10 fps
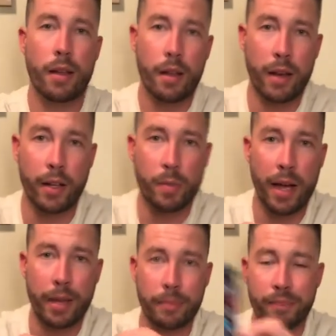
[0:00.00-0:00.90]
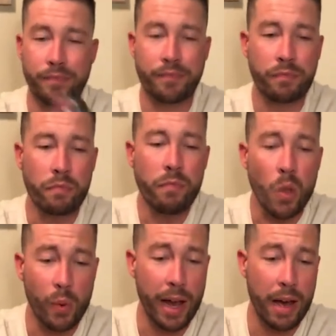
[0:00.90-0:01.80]
next pack.
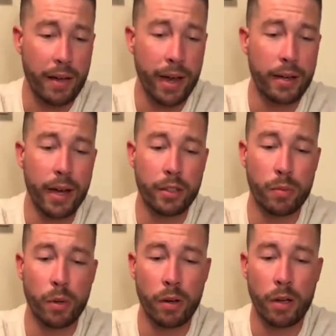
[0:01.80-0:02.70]
We have a Duskmourn